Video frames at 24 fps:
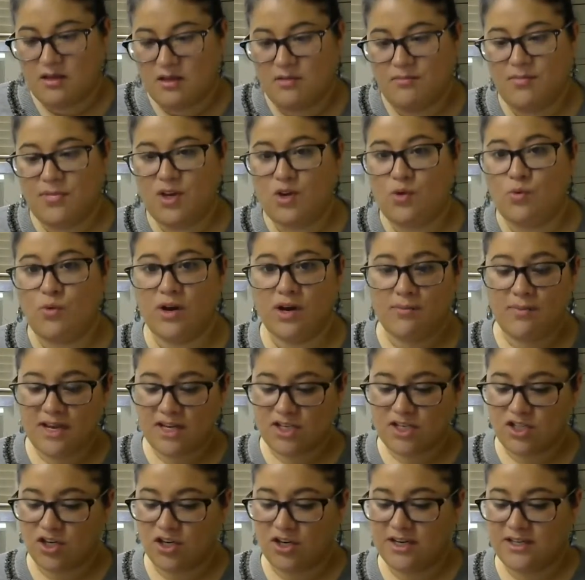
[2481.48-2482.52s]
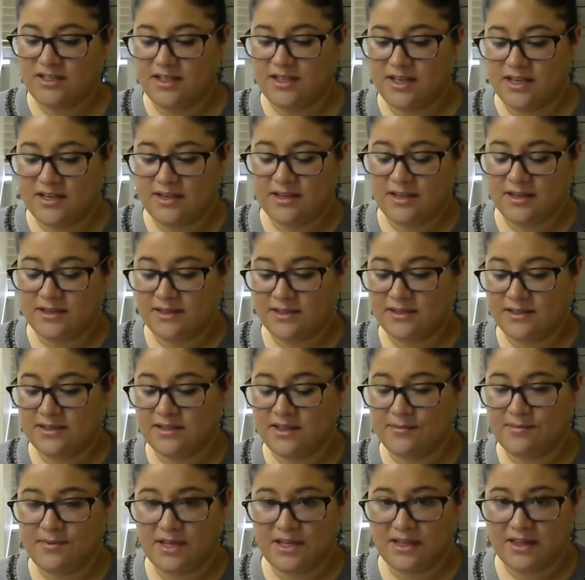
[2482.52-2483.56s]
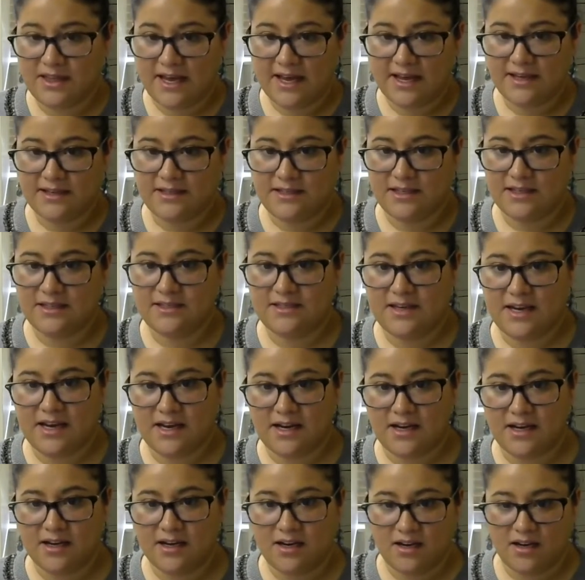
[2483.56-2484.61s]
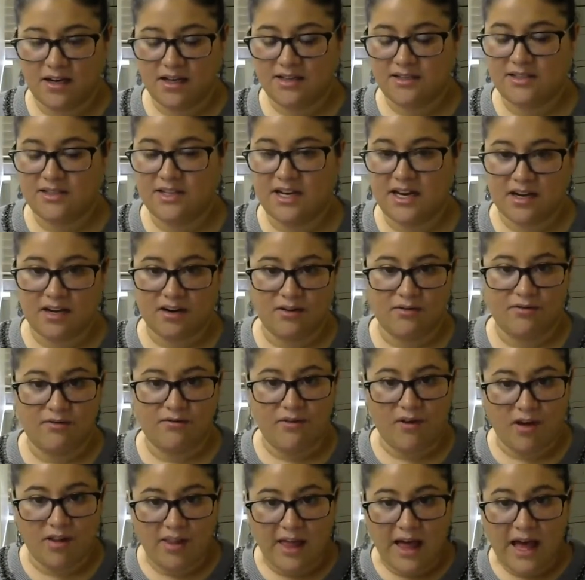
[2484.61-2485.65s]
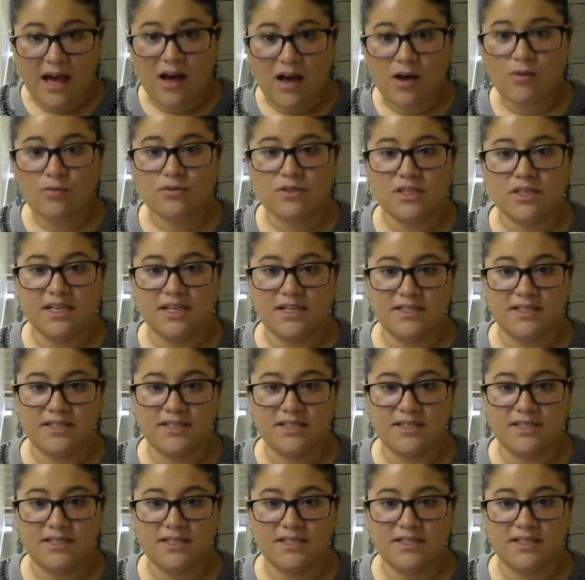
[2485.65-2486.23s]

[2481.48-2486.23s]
But you want to make sure it's in something that is it's not gonna fall out.